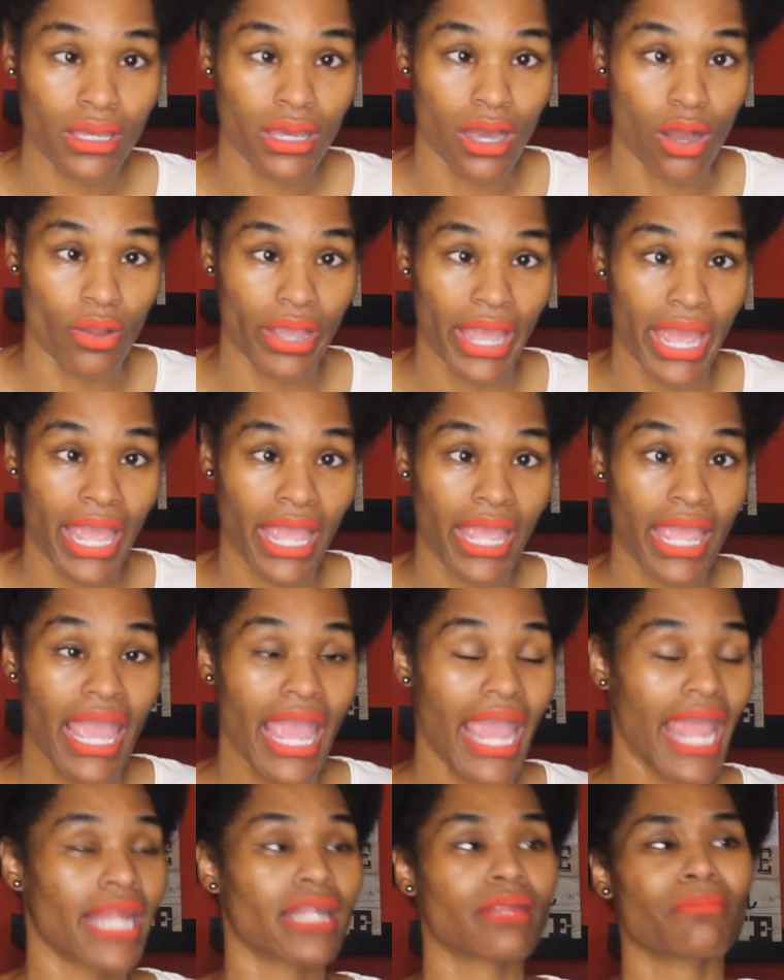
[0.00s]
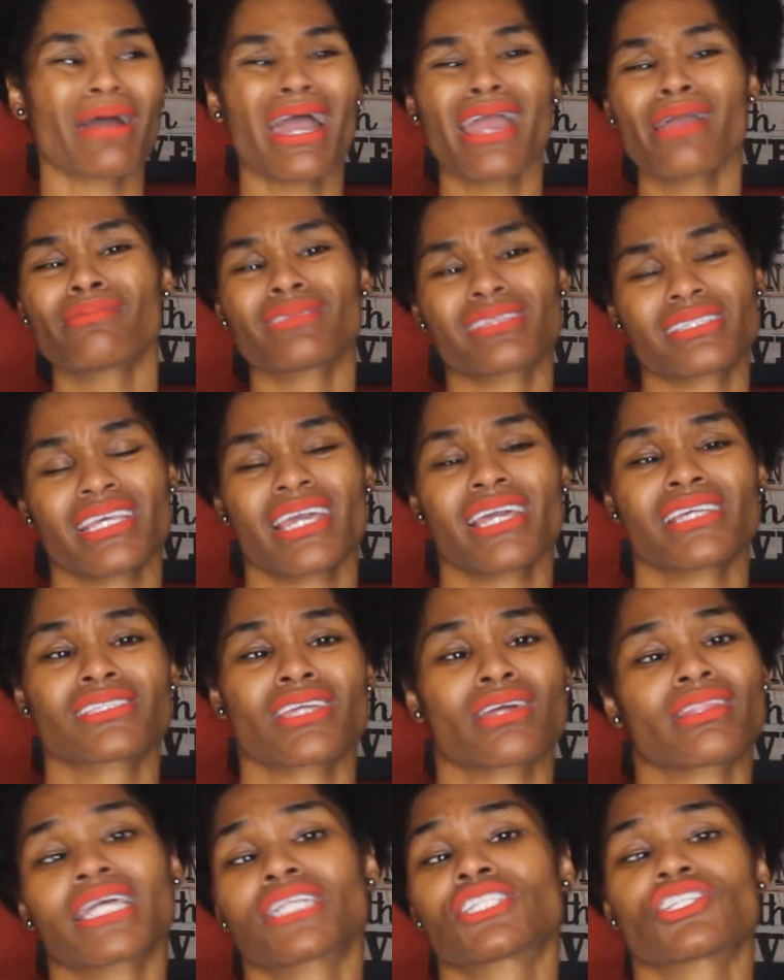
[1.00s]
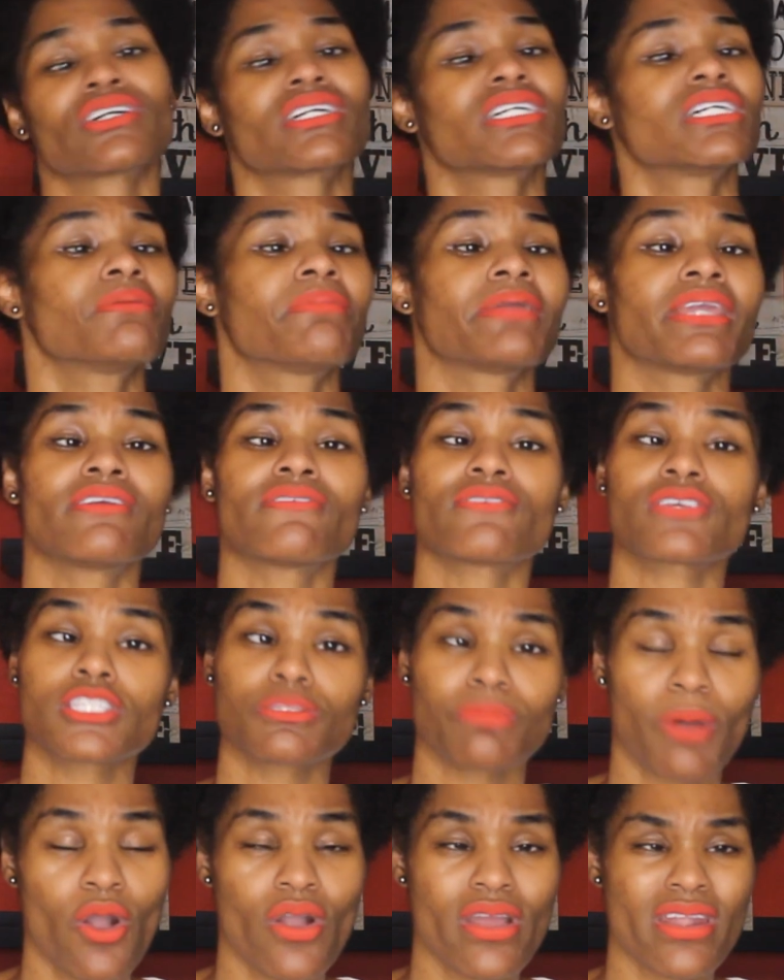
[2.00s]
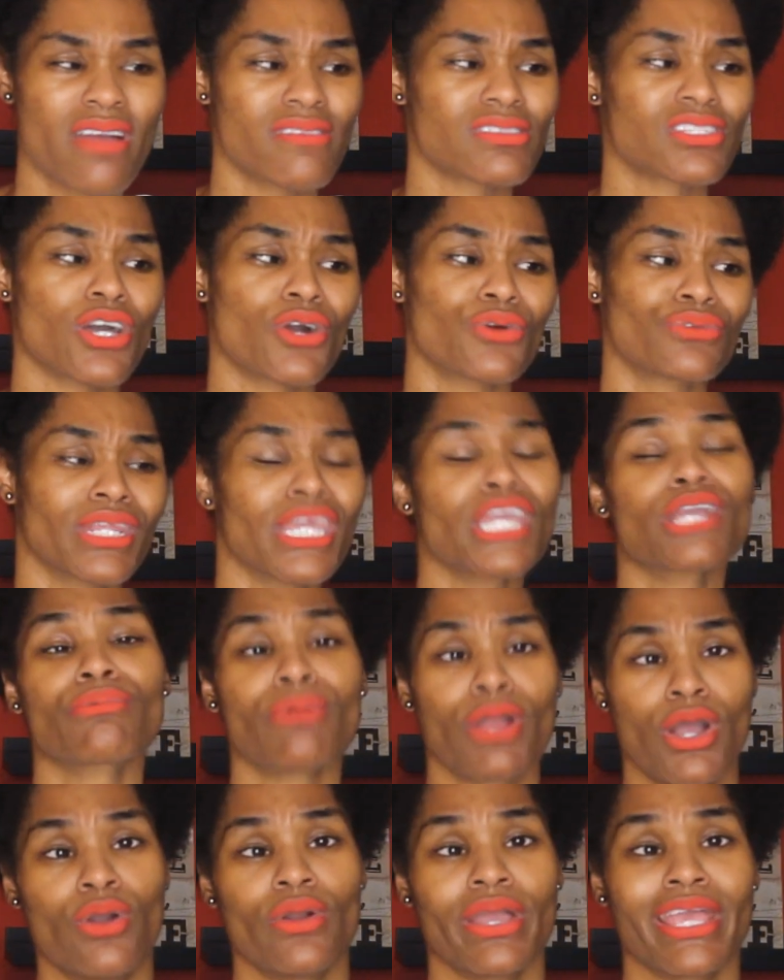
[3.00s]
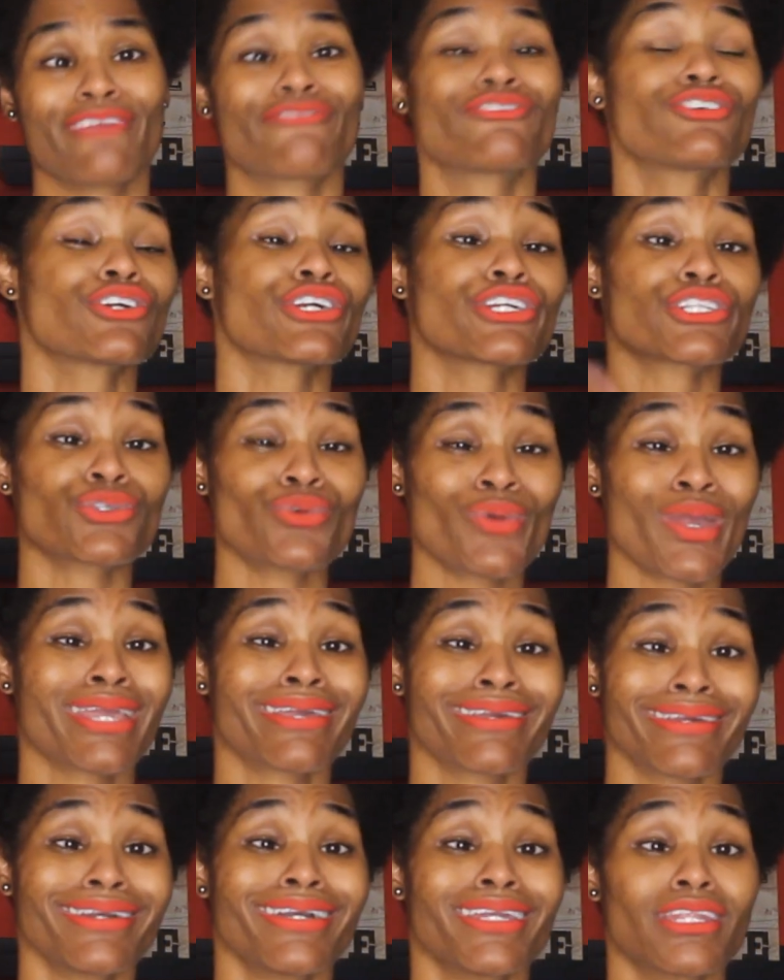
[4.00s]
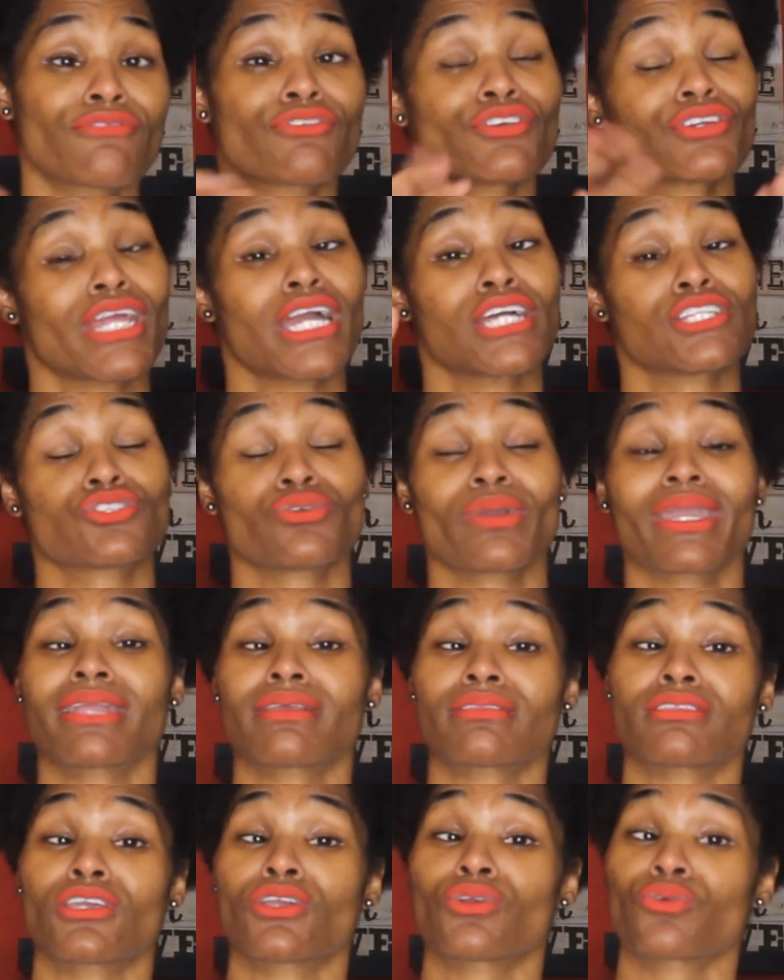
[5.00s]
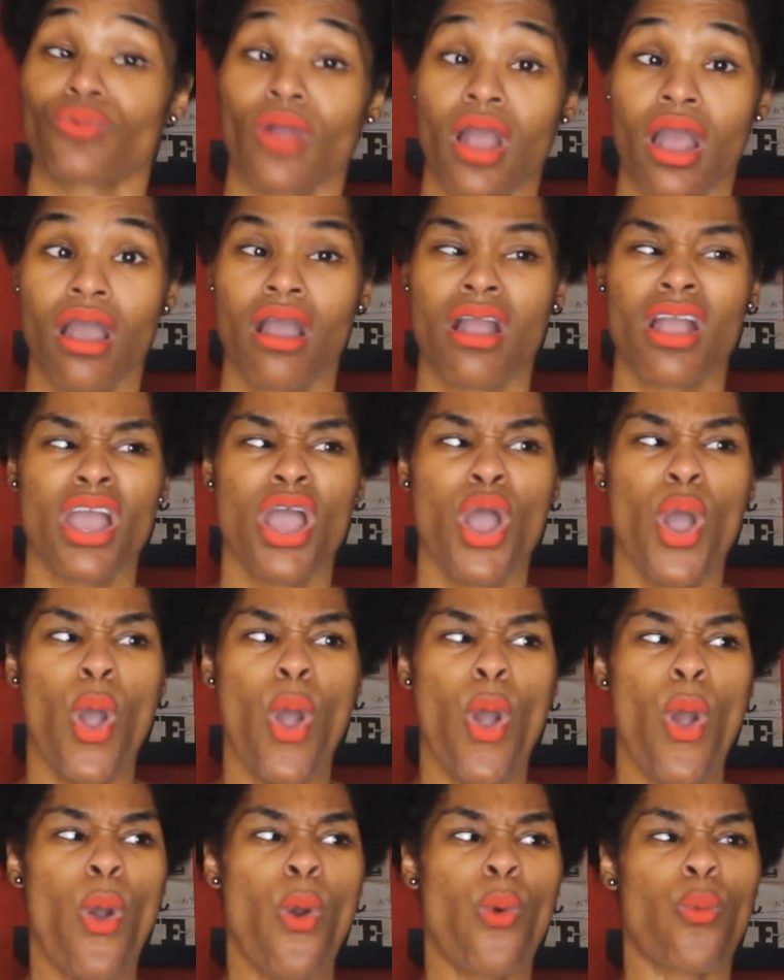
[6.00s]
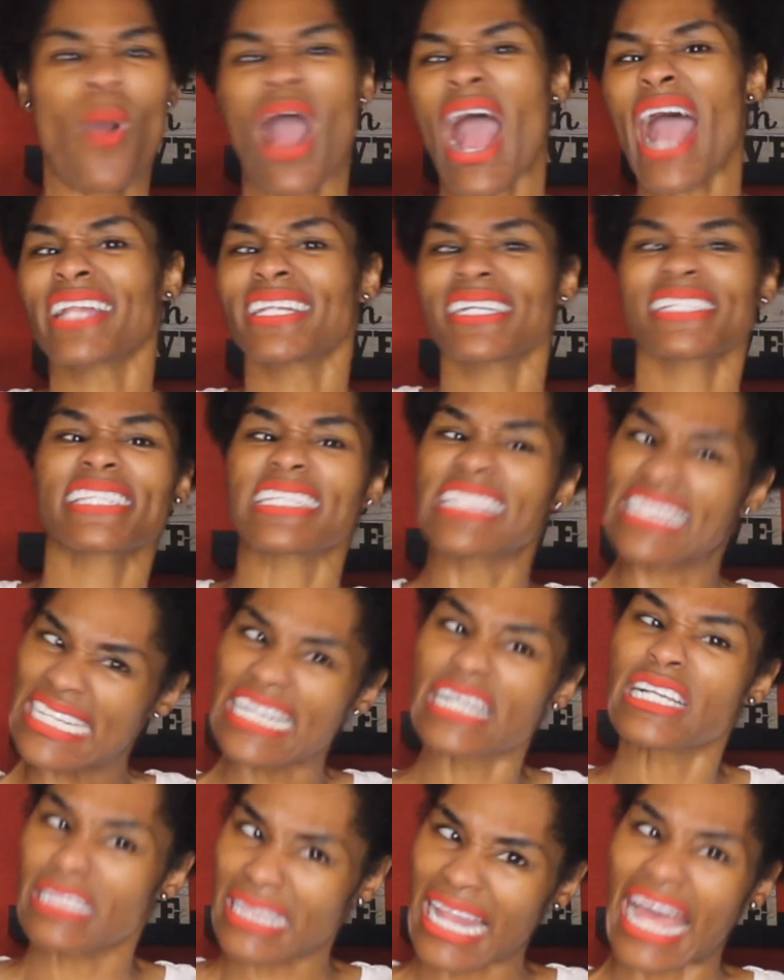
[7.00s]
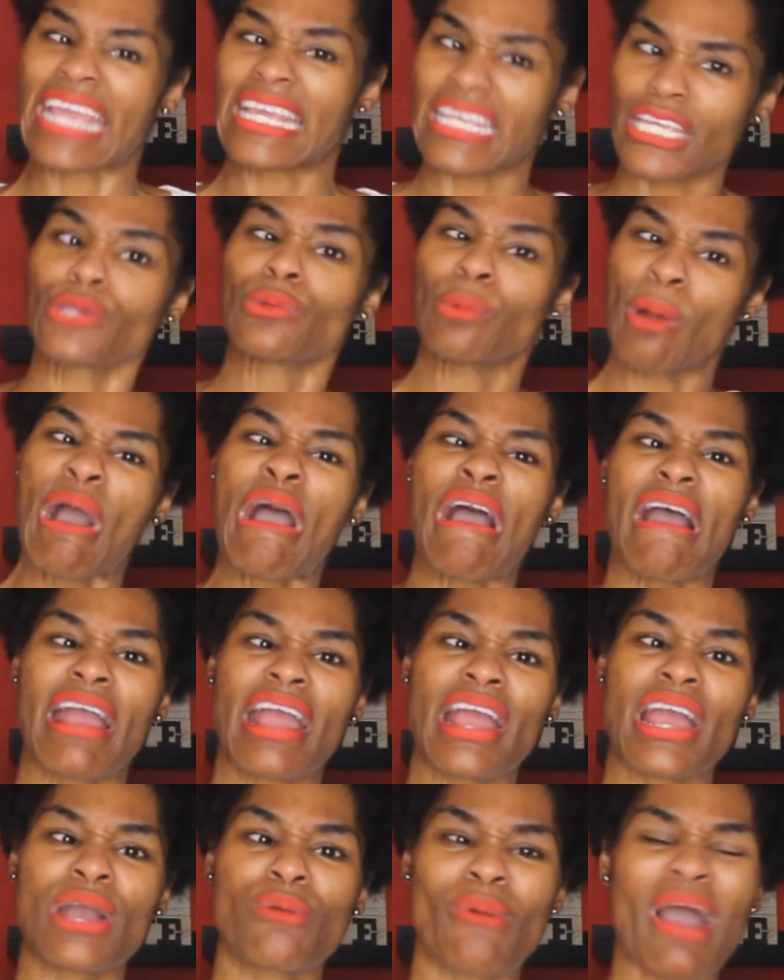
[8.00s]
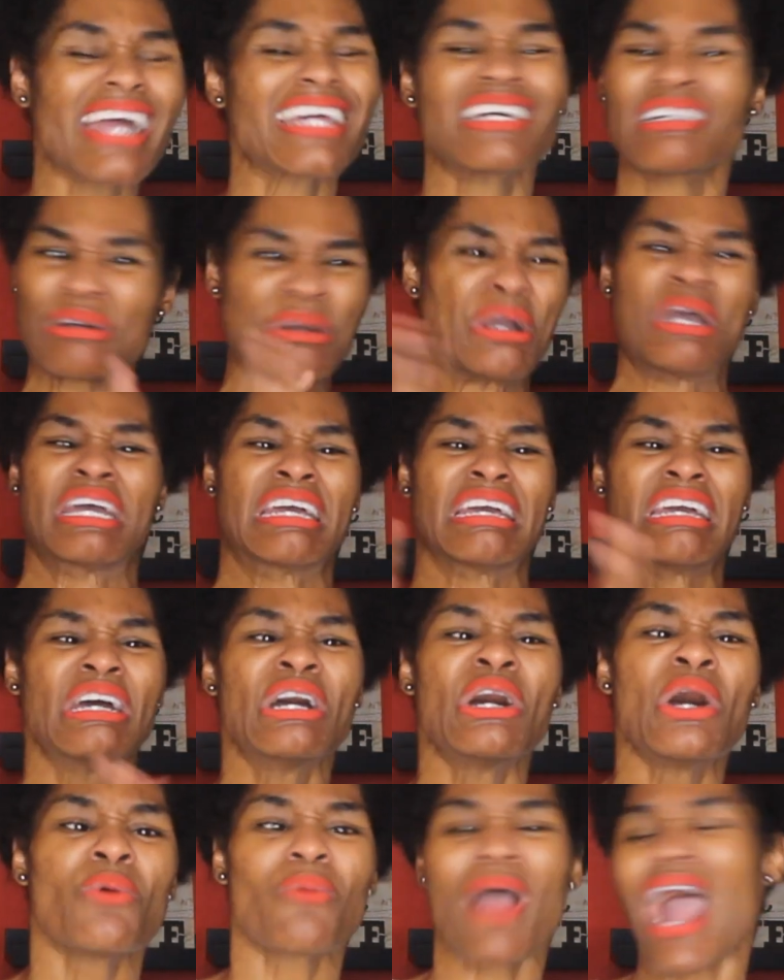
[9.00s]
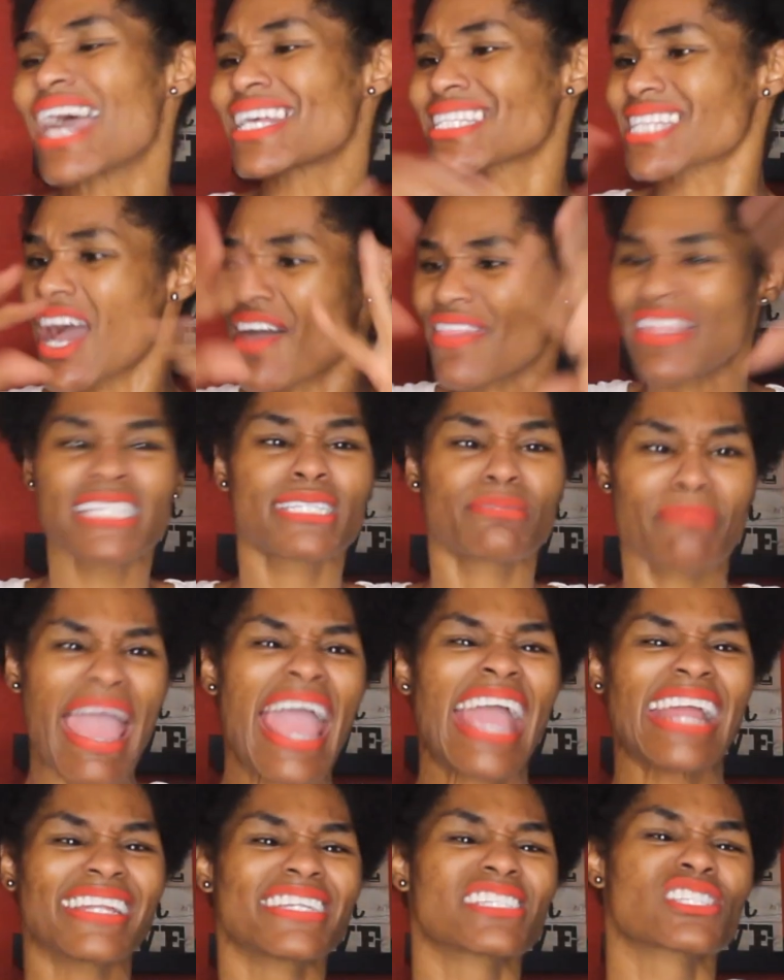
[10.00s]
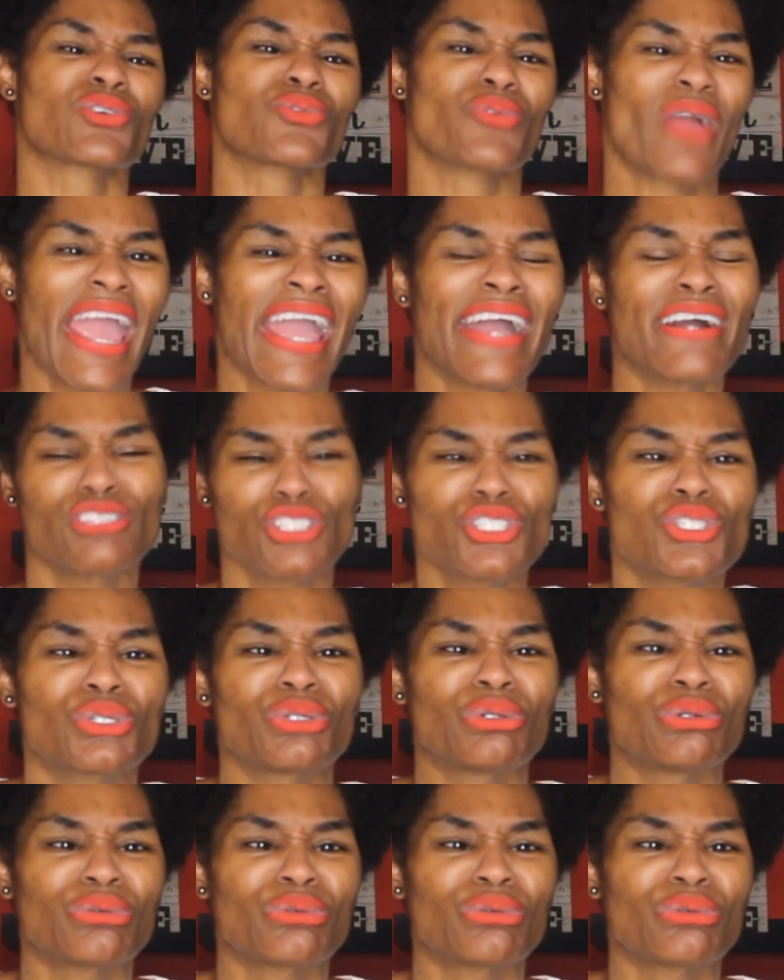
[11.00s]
Okay, and the Bible says don't let your good be evil spoken of. So Negro, if you're doing good, if you're not doing anything wrong, why does it look like you are? Why why is all this badness around you?